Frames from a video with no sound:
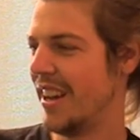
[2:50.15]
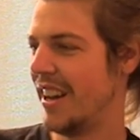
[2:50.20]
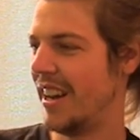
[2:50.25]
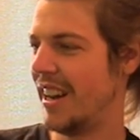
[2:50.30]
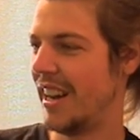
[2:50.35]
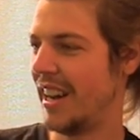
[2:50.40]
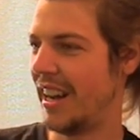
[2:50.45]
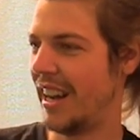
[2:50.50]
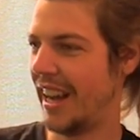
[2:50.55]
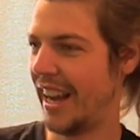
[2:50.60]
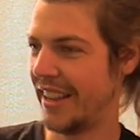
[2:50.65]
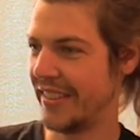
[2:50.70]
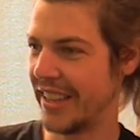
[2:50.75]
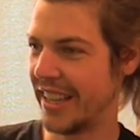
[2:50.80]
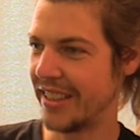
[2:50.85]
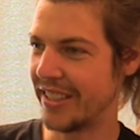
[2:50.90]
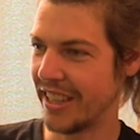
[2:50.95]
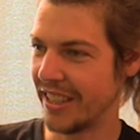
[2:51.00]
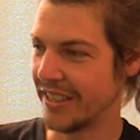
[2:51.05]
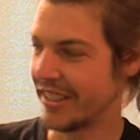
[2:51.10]
Uh, and
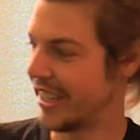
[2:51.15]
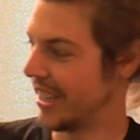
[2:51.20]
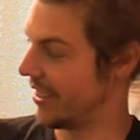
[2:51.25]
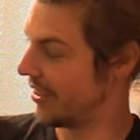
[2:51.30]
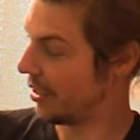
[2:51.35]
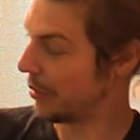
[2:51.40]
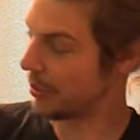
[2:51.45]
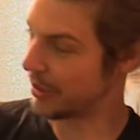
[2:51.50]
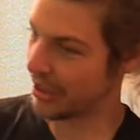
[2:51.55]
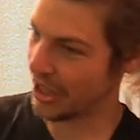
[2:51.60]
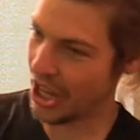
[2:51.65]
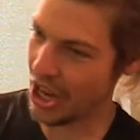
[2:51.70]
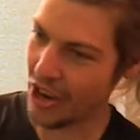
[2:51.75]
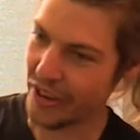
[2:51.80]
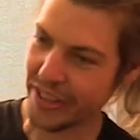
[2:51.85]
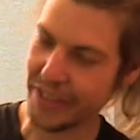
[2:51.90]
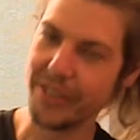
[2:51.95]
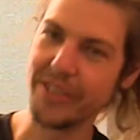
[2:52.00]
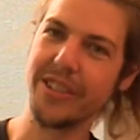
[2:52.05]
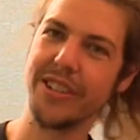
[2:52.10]
then the other kids are below
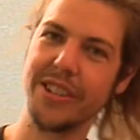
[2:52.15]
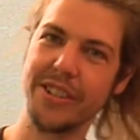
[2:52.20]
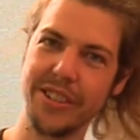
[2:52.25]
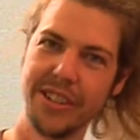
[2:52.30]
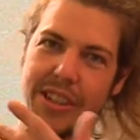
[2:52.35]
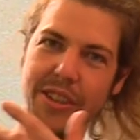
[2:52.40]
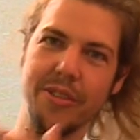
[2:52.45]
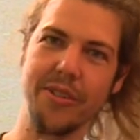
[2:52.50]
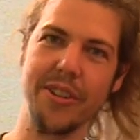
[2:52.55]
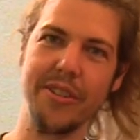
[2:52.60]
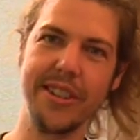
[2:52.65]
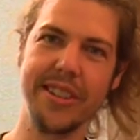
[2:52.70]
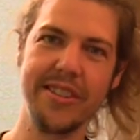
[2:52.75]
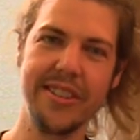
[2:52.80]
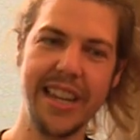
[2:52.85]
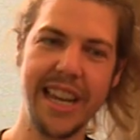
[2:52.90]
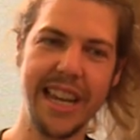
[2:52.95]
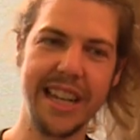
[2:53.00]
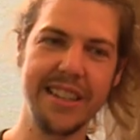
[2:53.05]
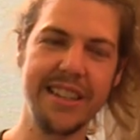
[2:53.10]
and they were literally throwing
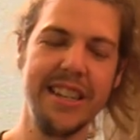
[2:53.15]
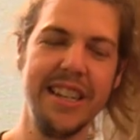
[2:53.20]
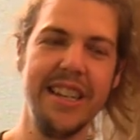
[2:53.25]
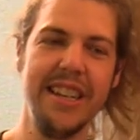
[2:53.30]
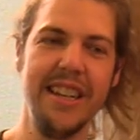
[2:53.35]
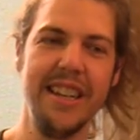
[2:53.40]
sand.